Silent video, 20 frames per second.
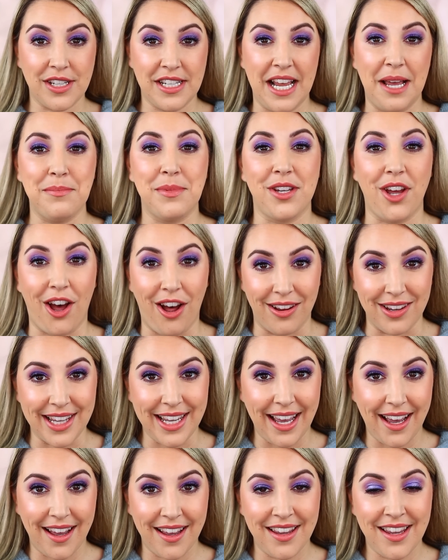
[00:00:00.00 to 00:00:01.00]

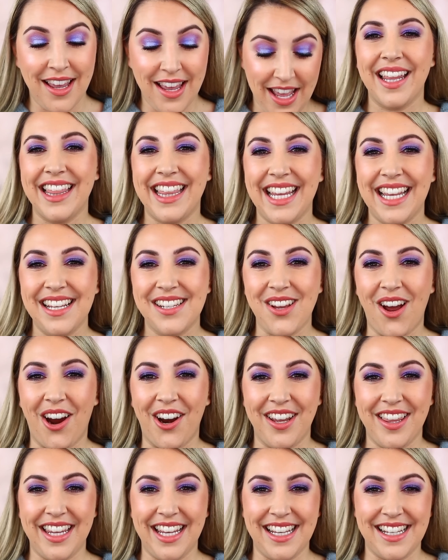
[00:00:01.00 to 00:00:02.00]
Temptalia. These
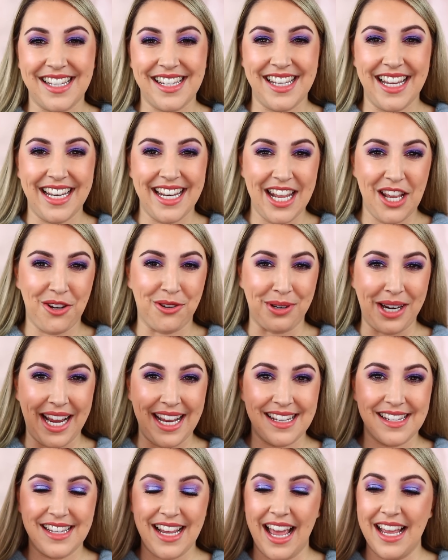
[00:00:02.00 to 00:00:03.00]
are the Sydney
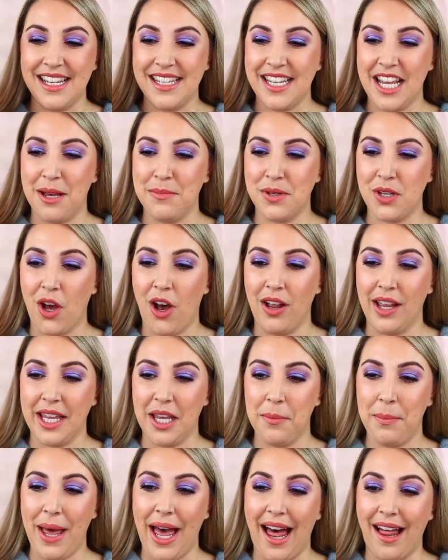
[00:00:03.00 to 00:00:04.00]
Grace and
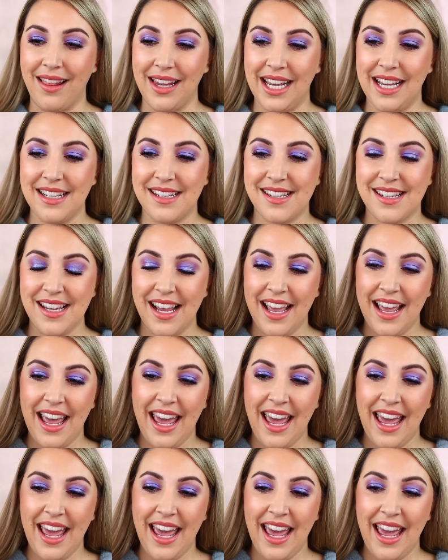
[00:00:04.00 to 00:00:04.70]
Temptalia palettes.